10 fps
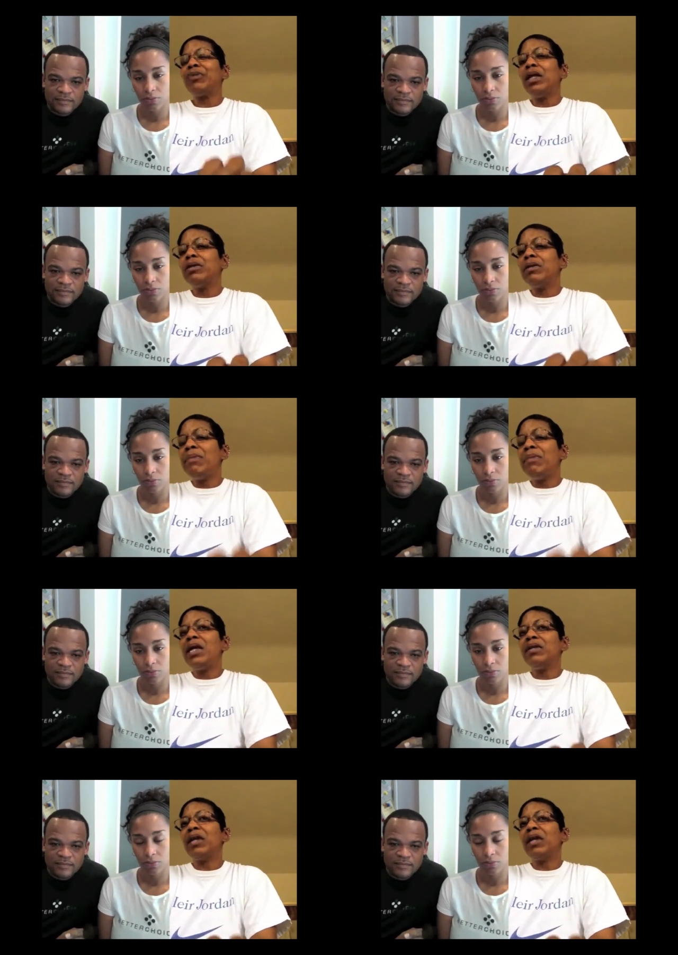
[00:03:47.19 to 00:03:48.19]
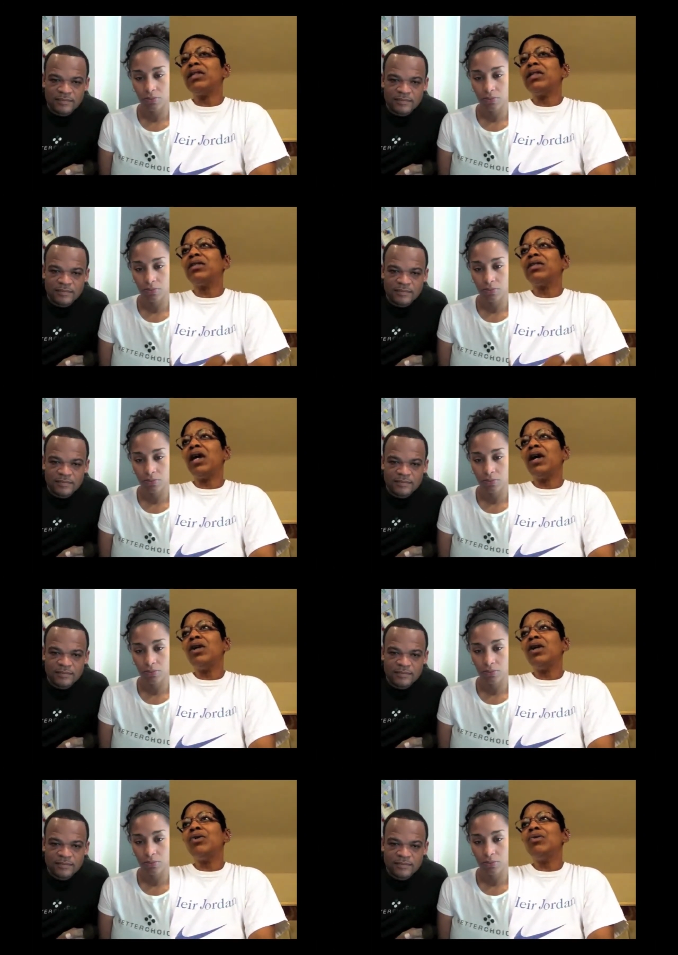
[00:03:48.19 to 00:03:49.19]
Speaker 1: to me is that they'll tell you
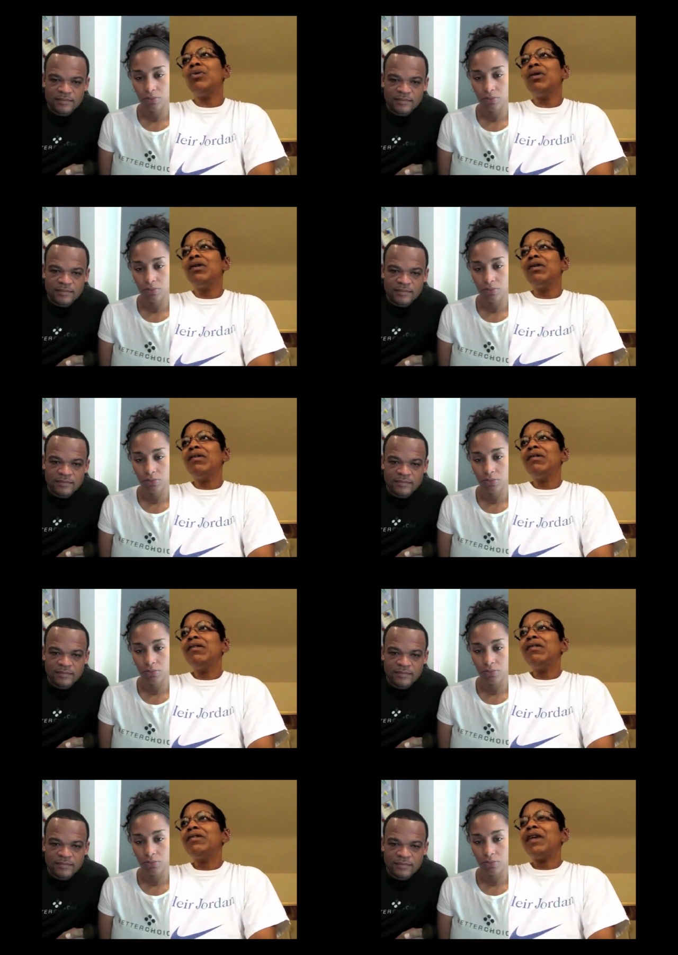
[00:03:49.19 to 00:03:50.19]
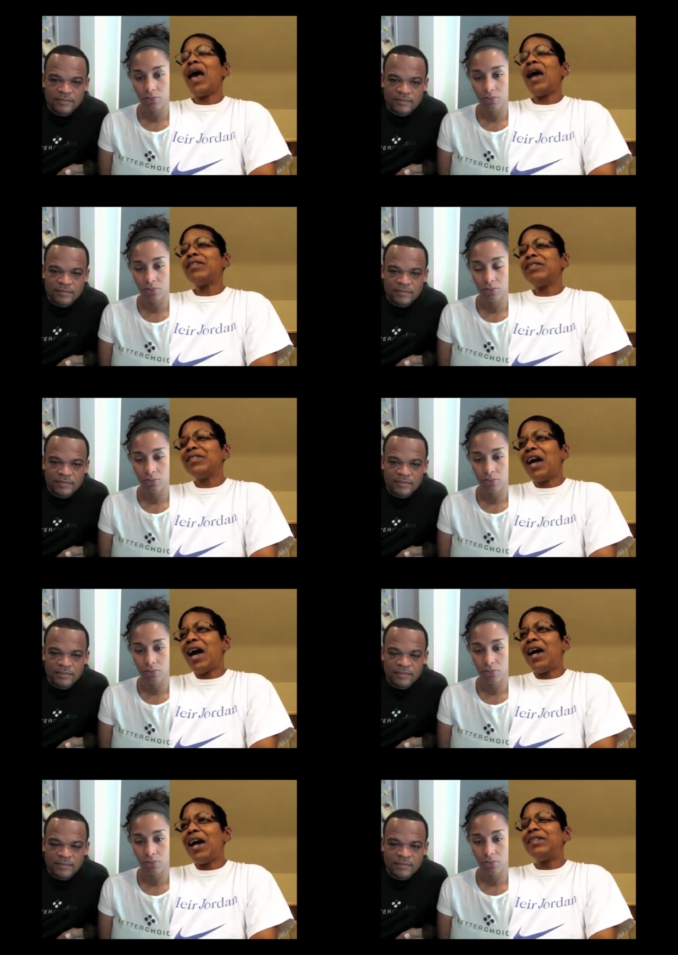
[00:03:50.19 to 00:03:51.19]
to
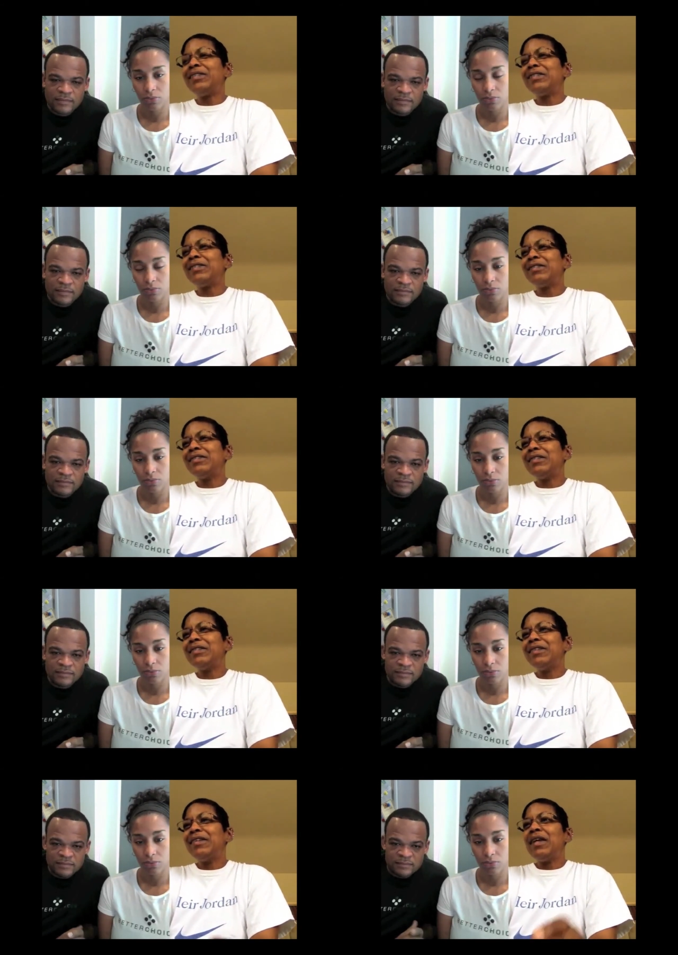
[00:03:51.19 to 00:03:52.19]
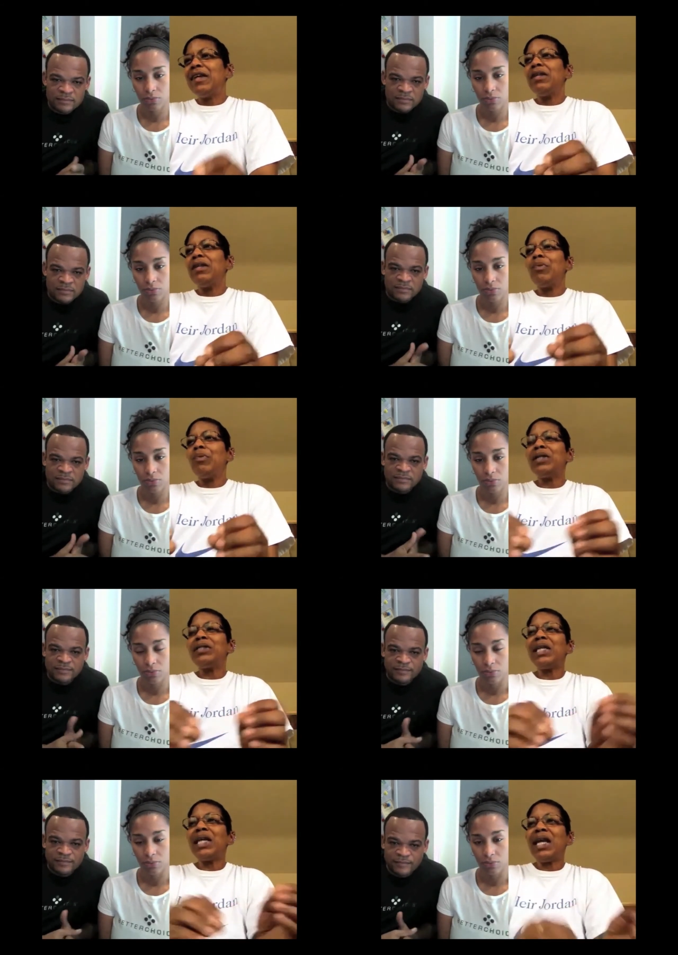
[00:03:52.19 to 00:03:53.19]
exercise what to
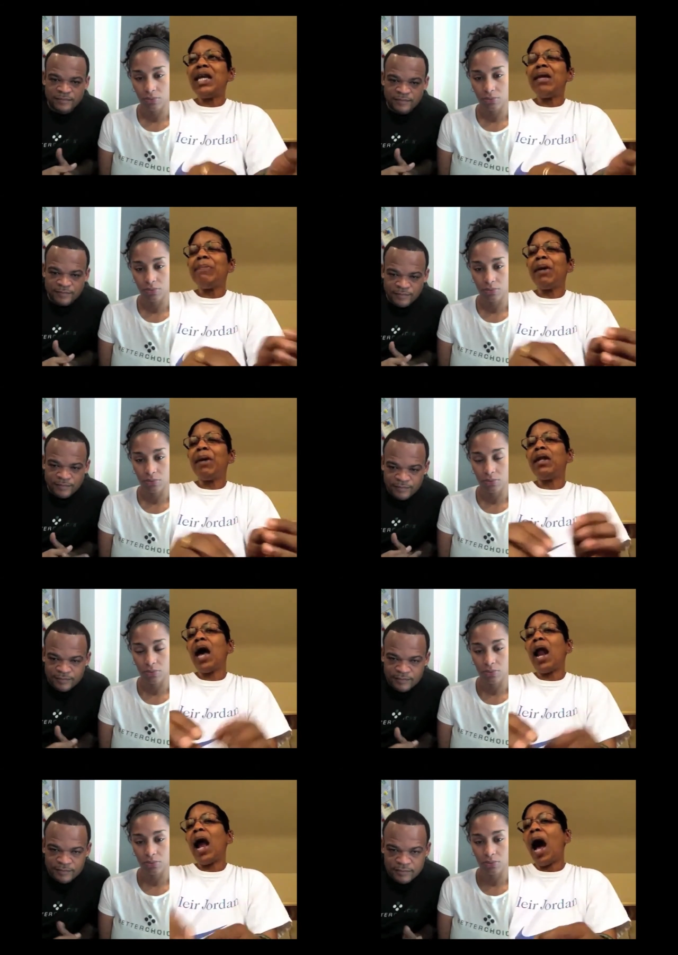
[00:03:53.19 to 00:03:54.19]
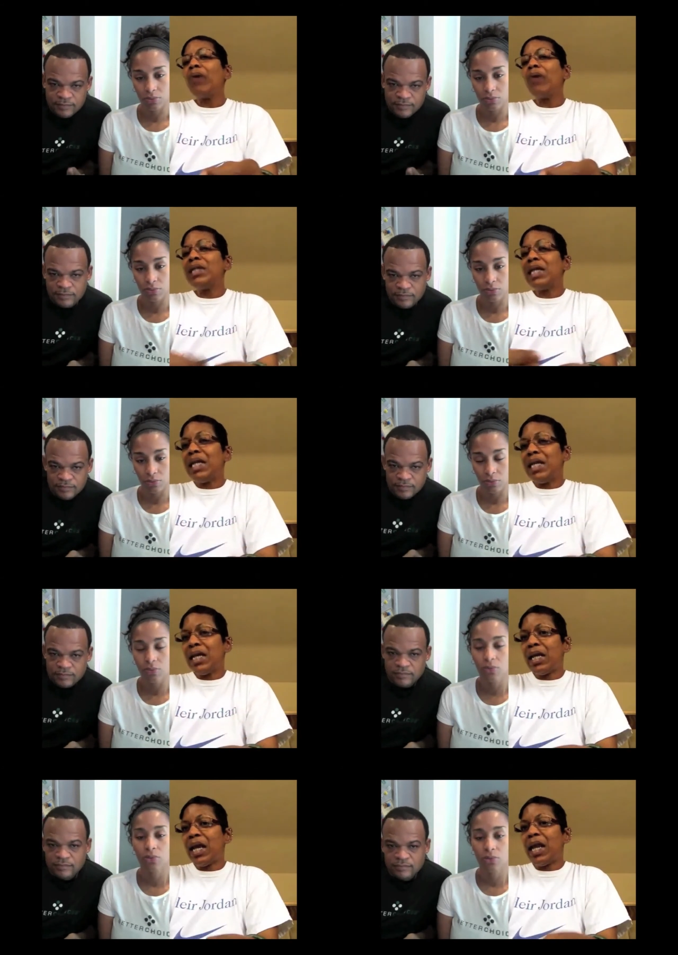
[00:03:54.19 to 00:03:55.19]
eat, but not how to eat it, and
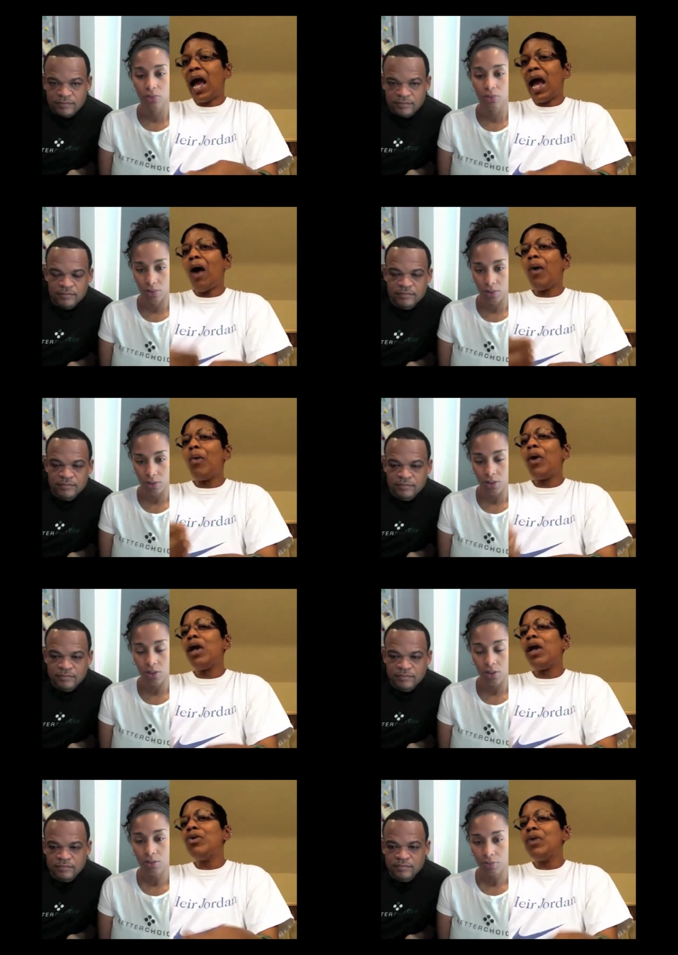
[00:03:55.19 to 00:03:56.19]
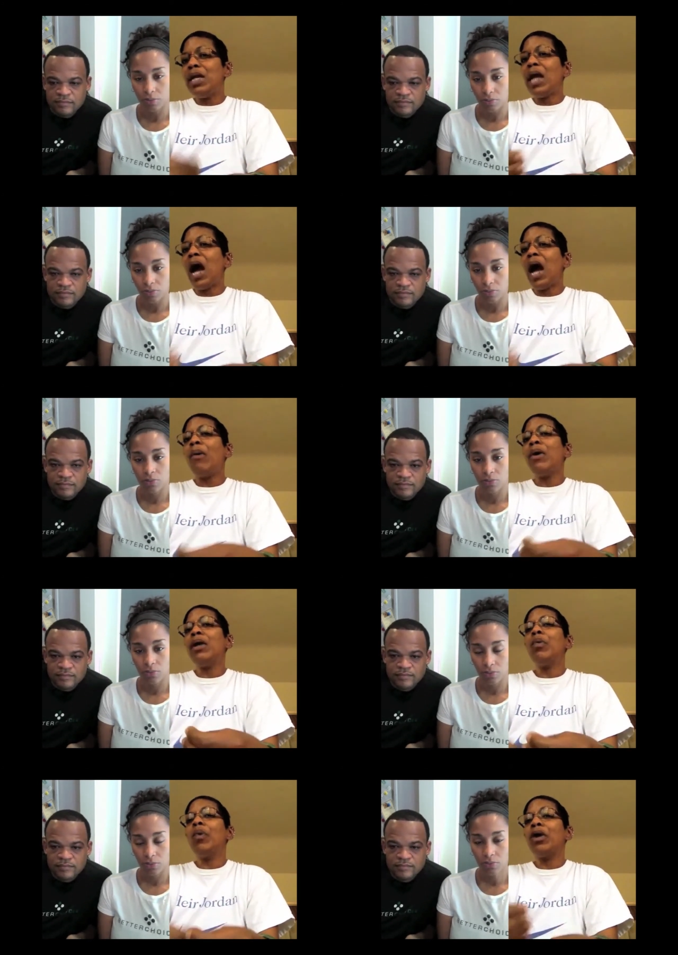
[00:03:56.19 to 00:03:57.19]
how what you eat, how it
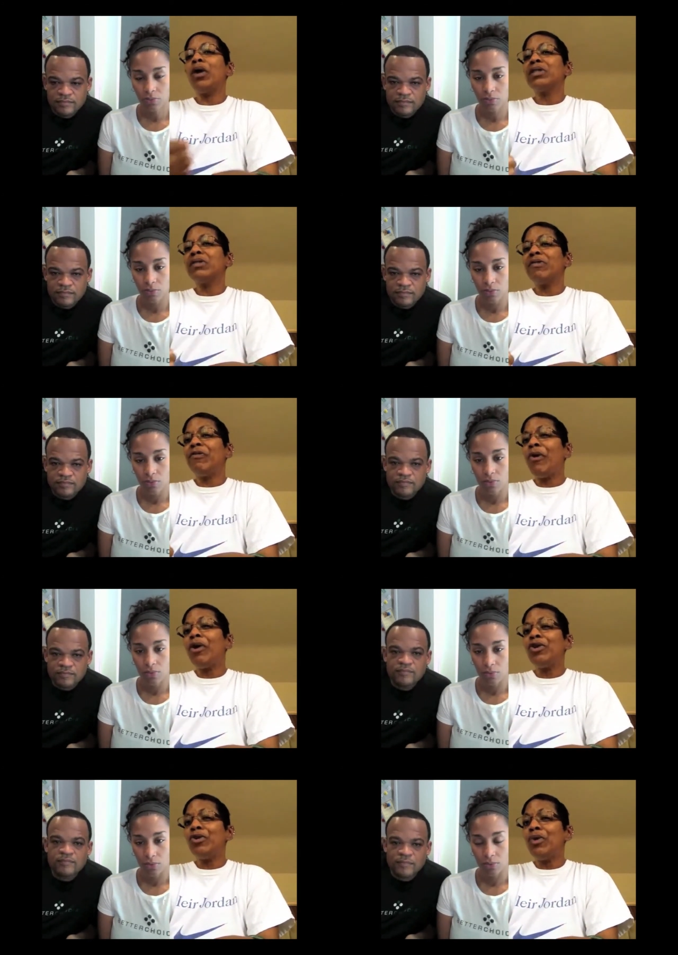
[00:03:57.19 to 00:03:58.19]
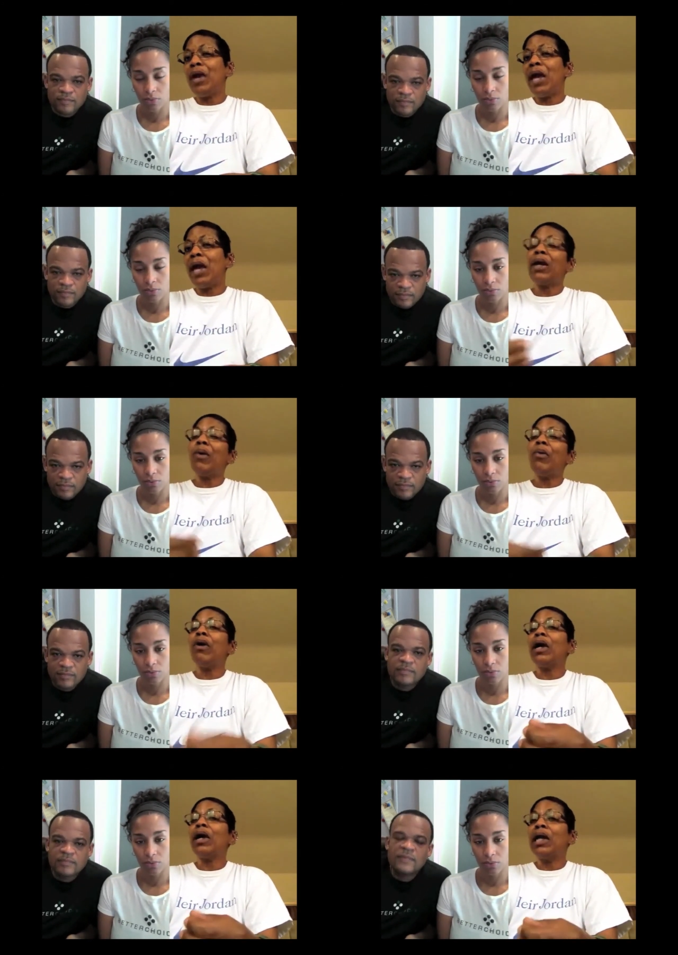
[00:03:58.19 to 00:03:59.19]
works for you, and it can work
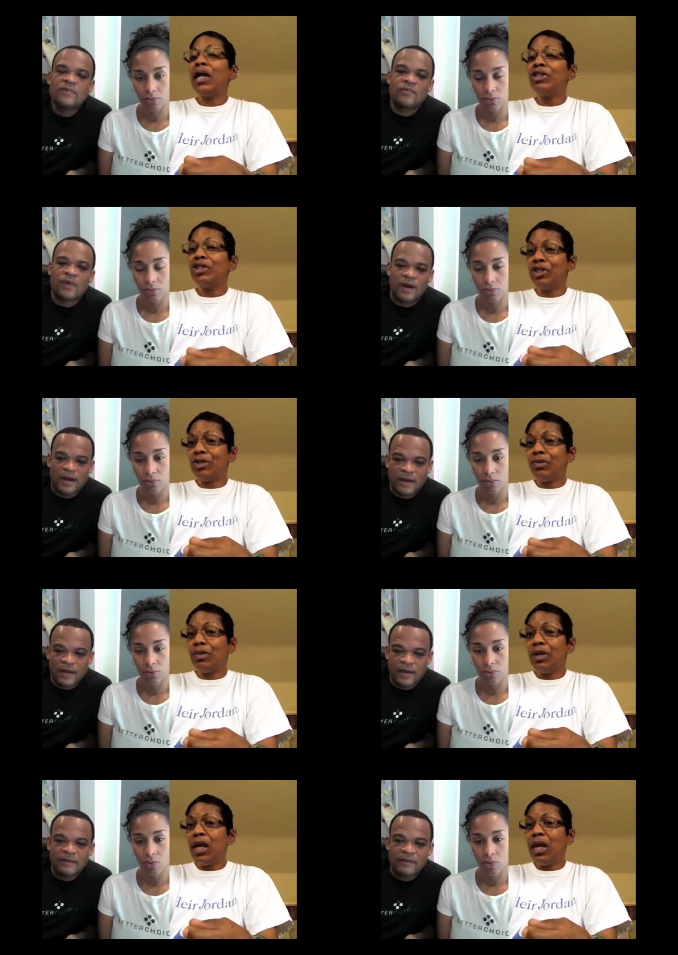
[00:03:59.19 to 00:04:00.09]
against you. Right.